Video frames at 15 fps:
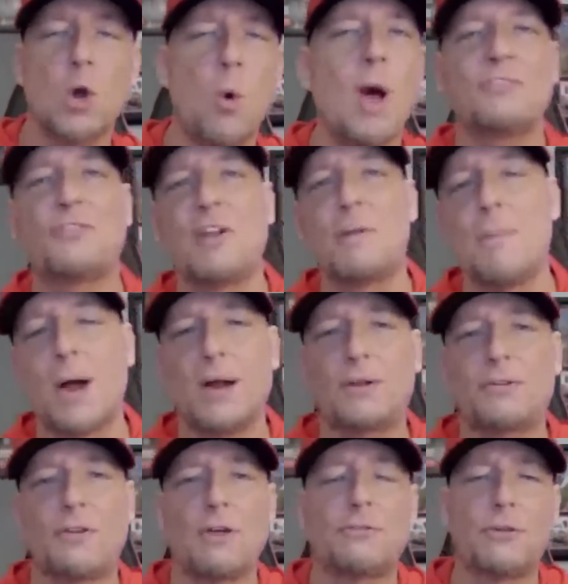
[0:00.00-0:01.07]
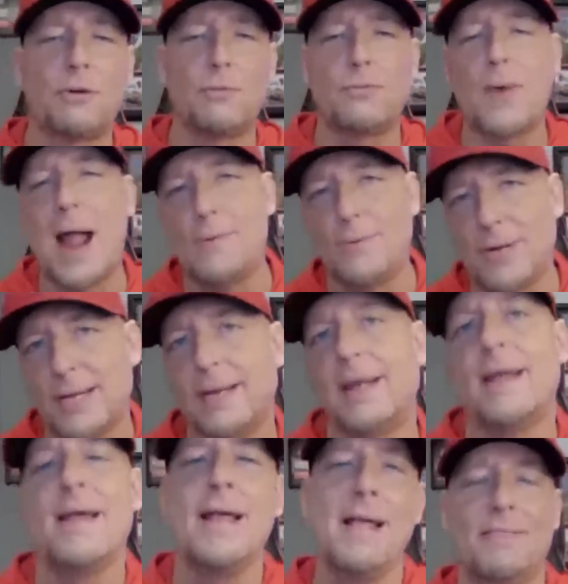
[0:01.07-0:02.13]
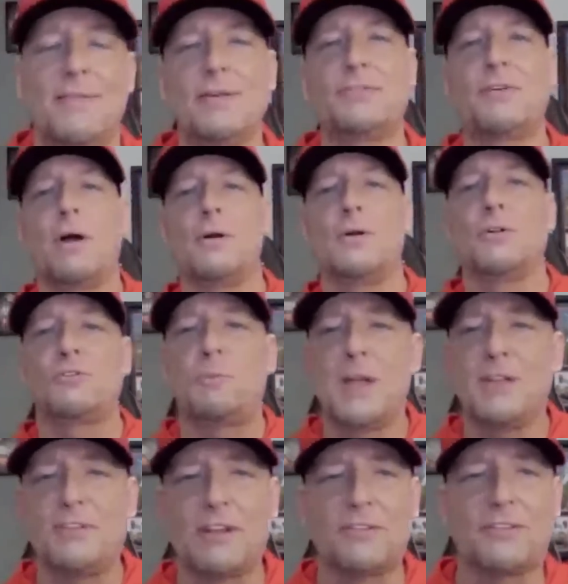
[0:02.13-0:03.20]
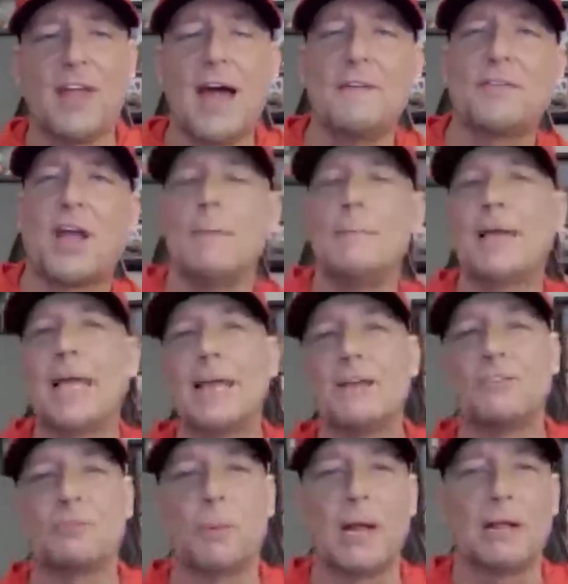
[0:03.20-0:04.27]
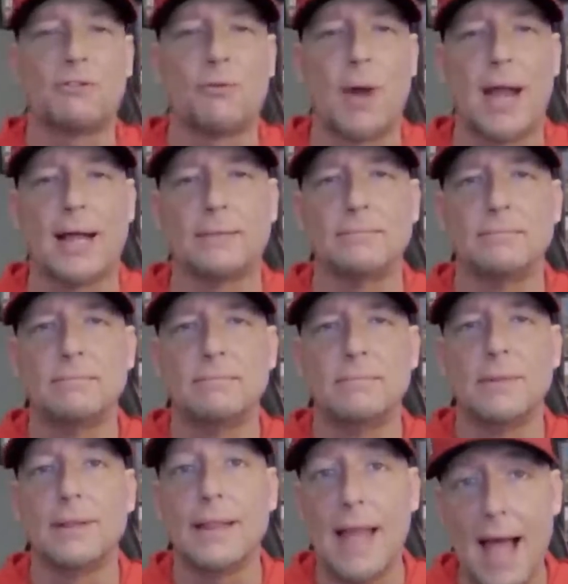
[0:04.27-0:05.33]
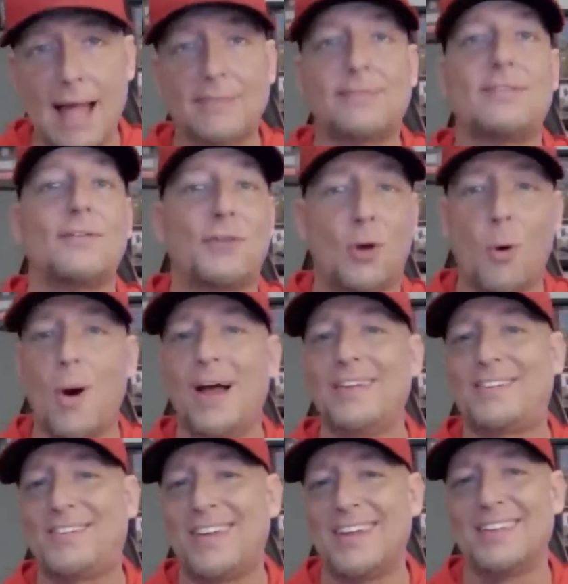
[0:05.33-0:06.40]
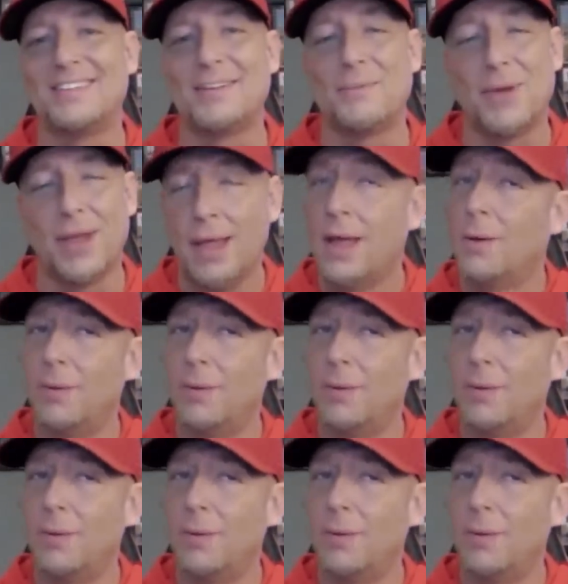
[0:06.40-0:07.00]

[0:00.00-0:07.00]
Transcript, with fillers: Question marks surrounded this Cardinals pitching staff coming into spring training lots of questions, and we,